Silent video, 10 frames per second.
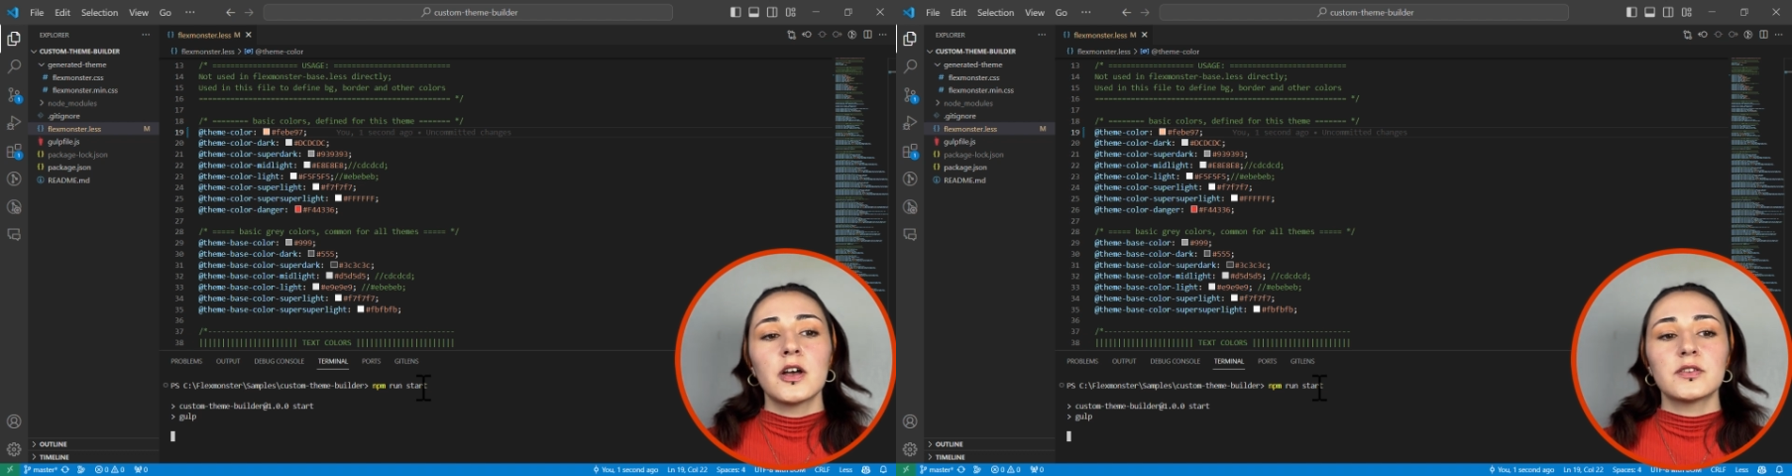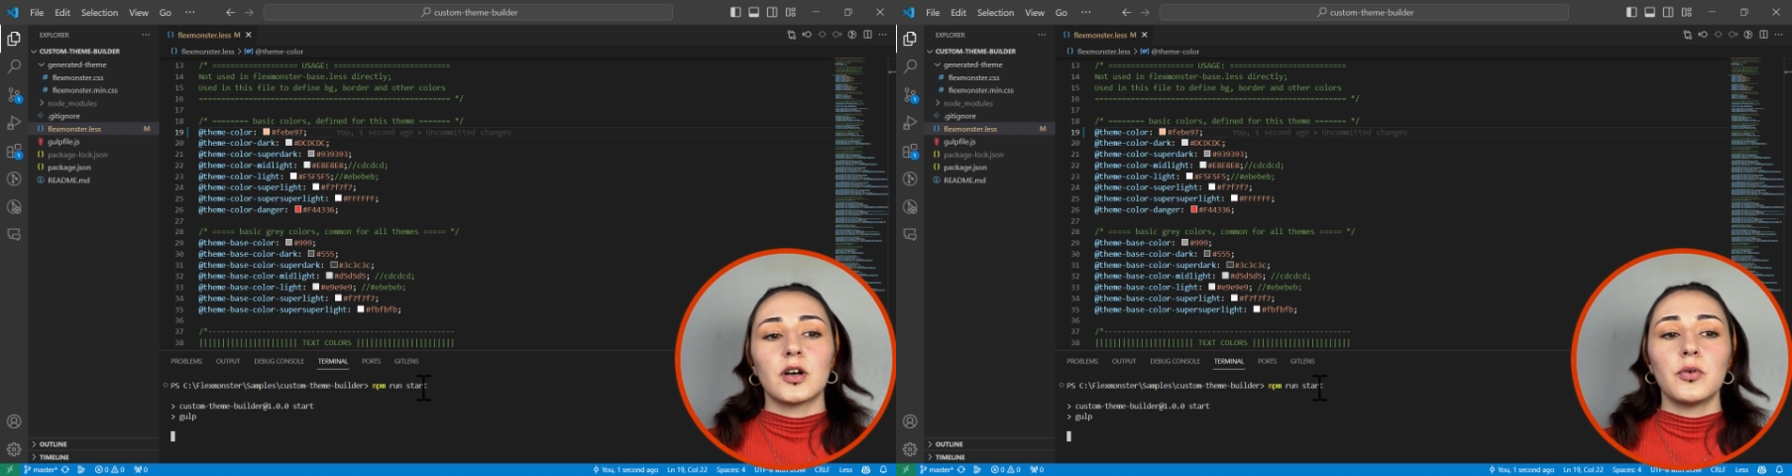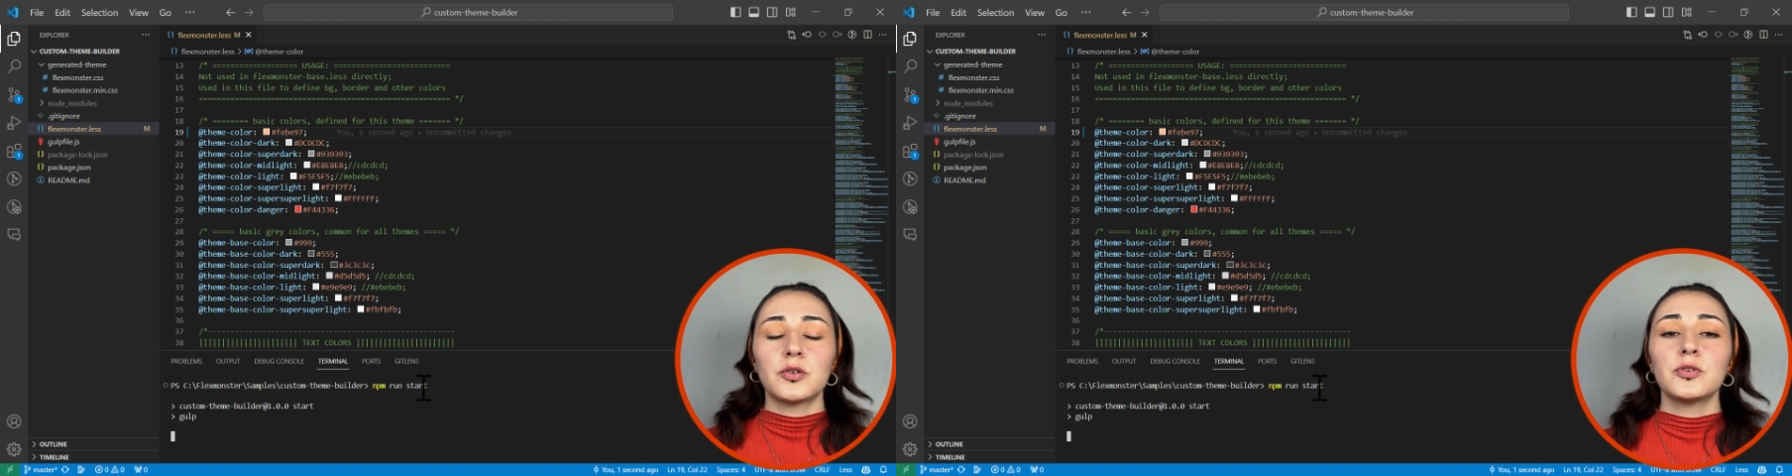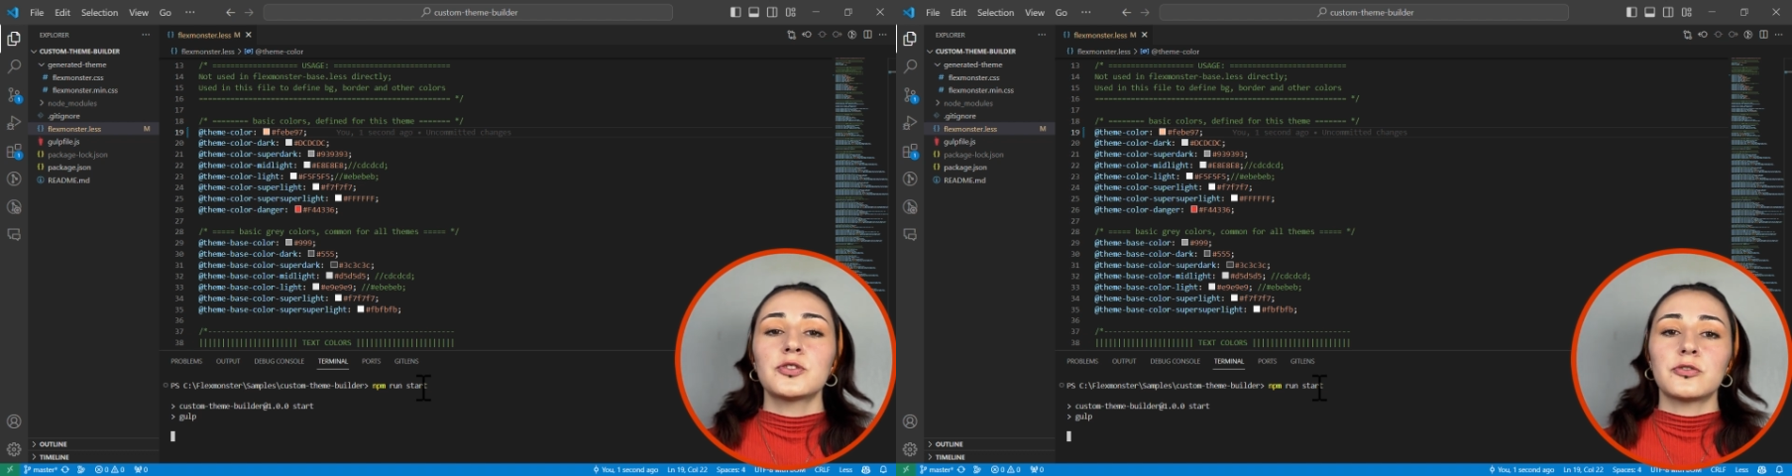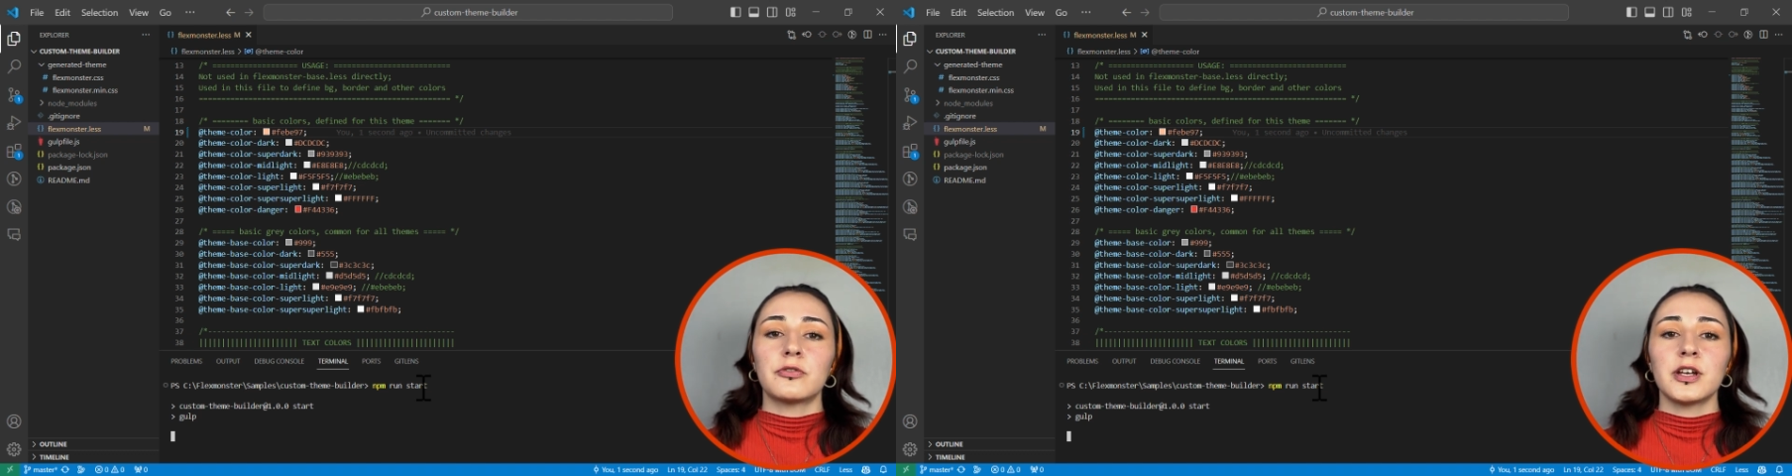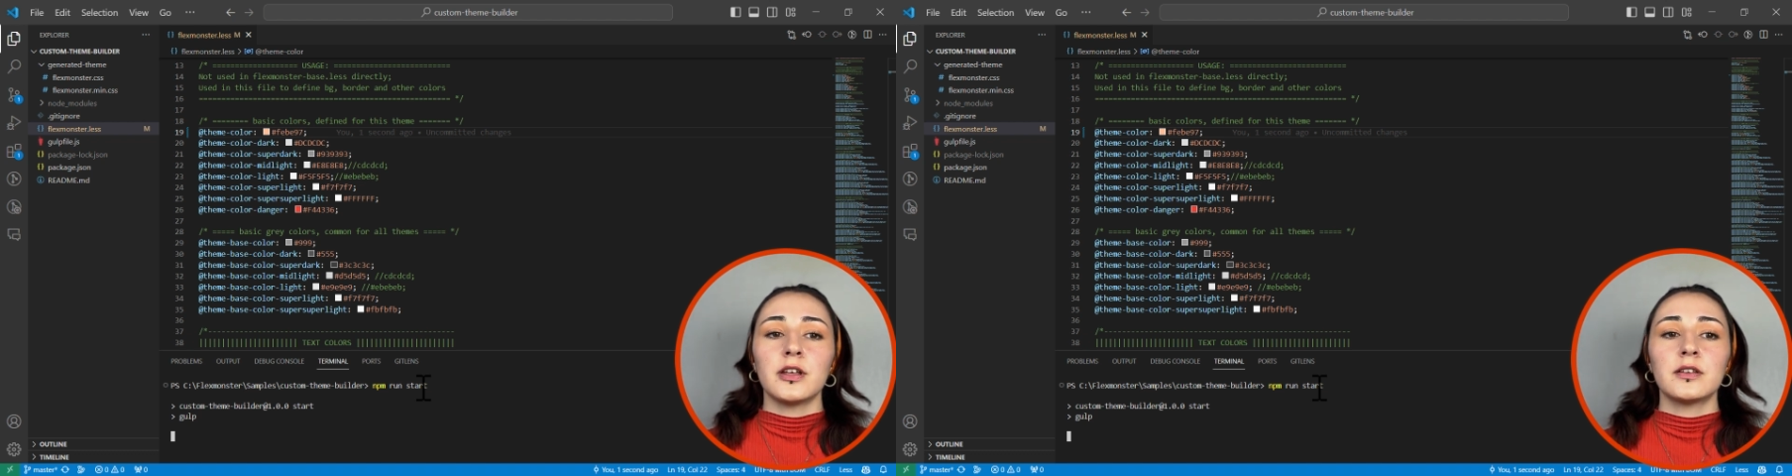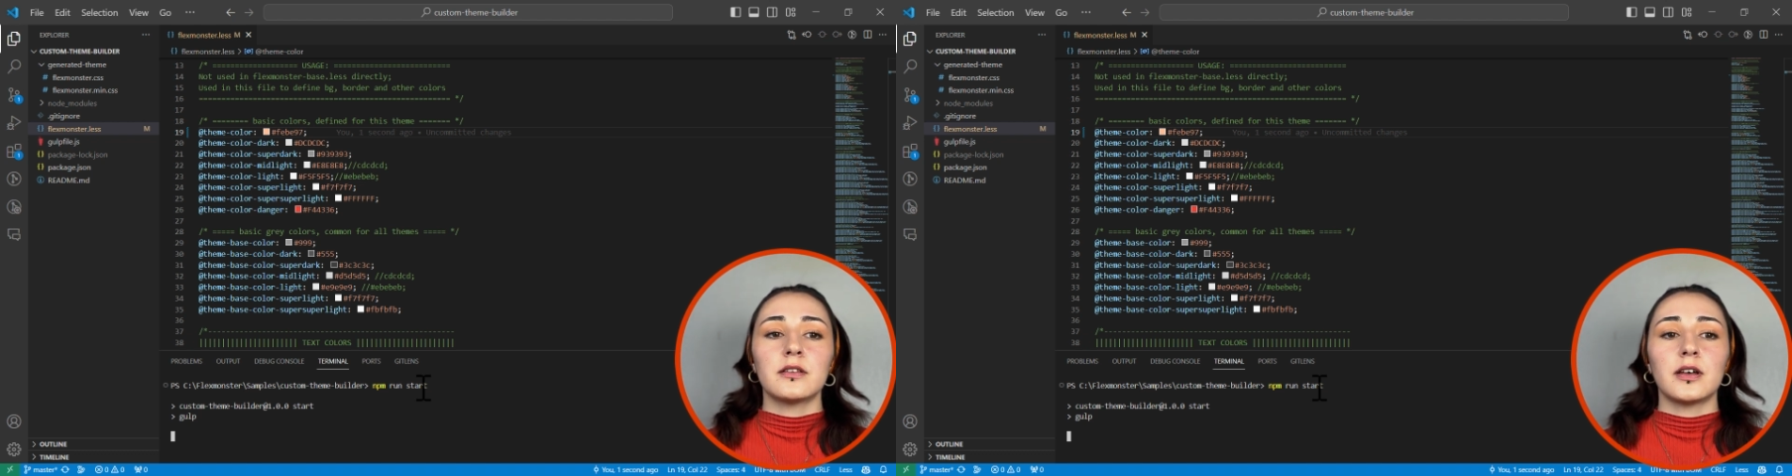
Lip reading: so it will generate